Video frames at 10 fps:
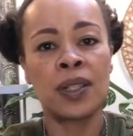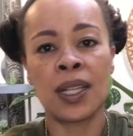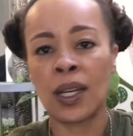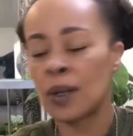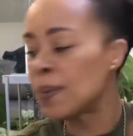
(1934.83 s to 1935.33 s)
really
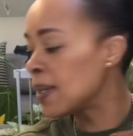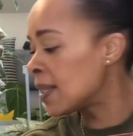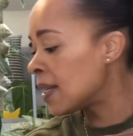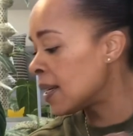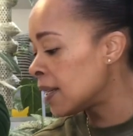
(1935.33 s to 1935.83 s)
hoping
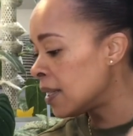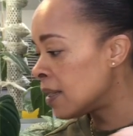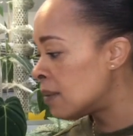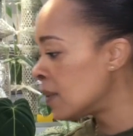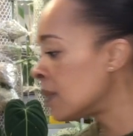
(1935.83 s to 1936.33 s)
to get a
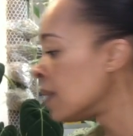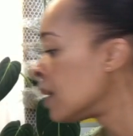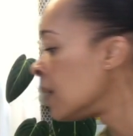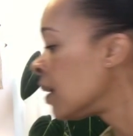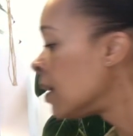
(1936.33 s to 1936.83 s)
clear one.
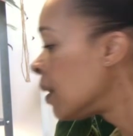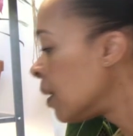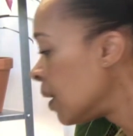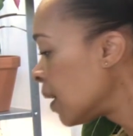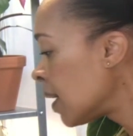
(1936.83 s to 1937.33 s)

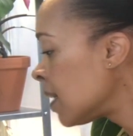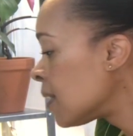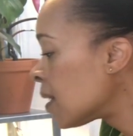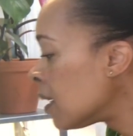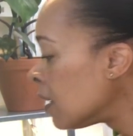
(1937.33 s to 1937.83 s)
Okay,
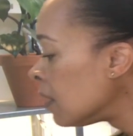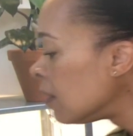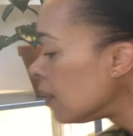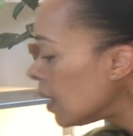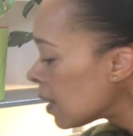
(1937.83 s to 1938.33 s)
so
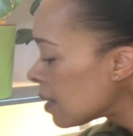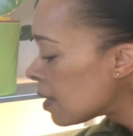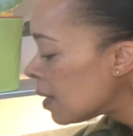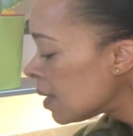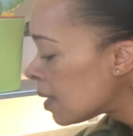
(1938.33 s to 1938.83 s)
next
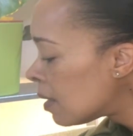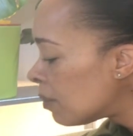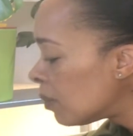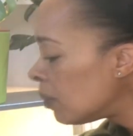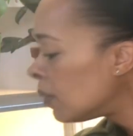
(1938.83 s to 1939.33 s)
size up
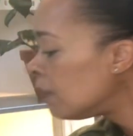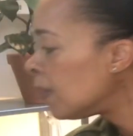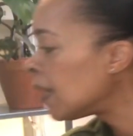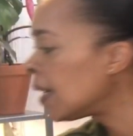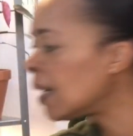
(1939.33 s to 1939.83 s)
will
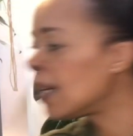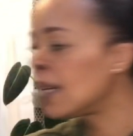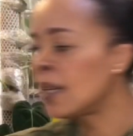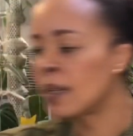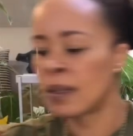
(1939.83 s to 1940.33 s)

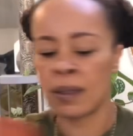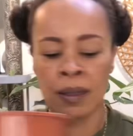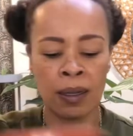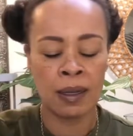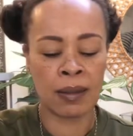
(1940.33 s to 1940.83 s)
be,
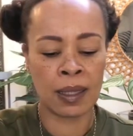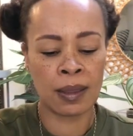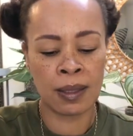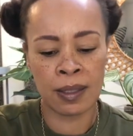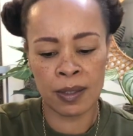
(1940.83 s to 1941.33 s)
I
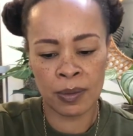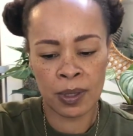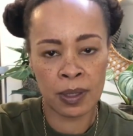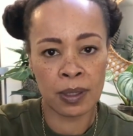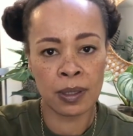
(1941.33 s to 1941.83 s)
think, this
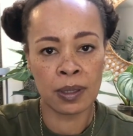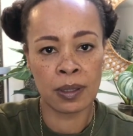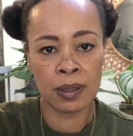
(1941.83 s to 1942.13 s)
one.